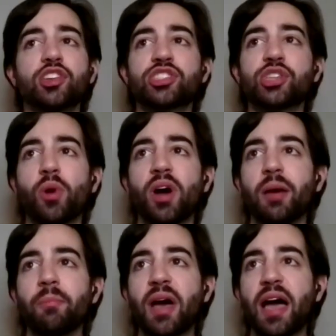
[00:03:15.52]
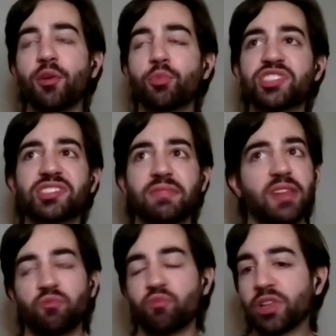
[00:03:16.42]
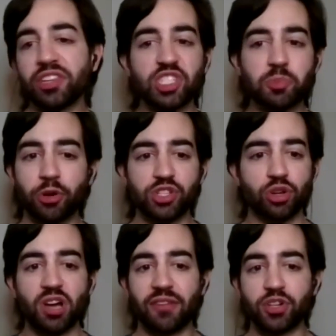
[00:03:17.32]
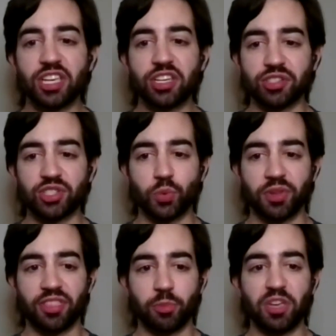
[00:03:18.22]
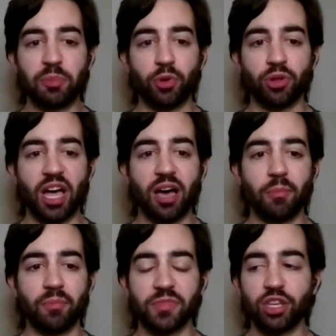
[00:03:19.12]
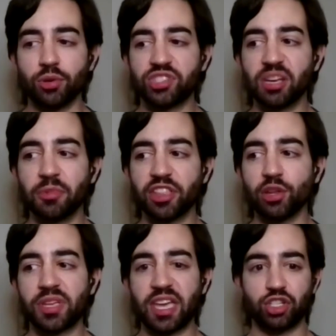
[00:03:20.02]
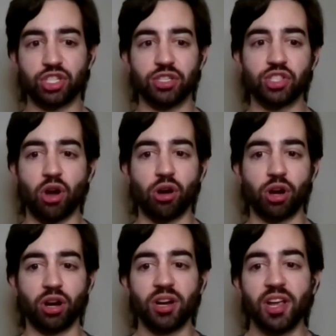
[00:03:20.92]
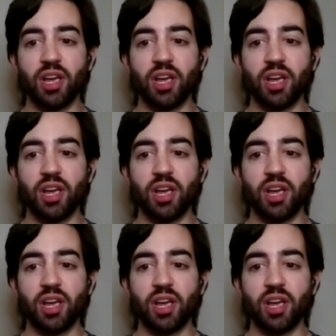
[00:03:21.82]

So it was really just personal conversations with the people. Some of the locations are